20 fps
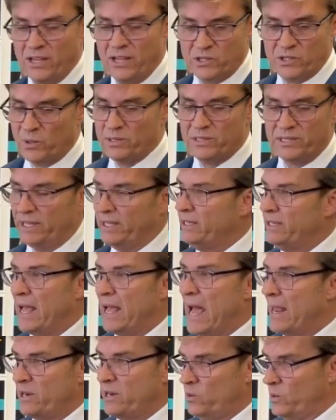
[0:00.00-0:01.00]
So it's
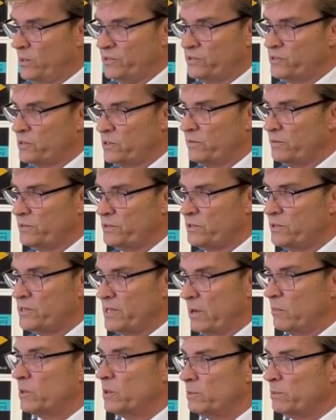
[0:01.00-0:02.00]
inadequate services
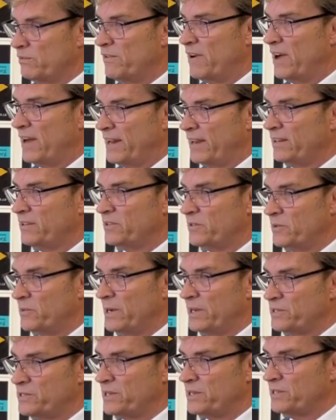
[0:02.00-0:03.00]
that we're providing to the
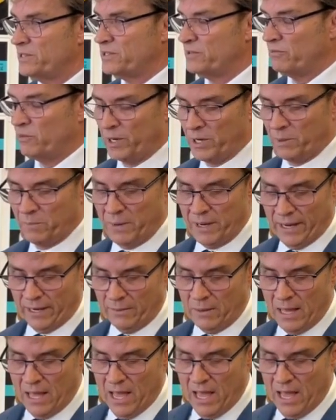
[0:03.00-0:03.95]
residents of Winnipeg.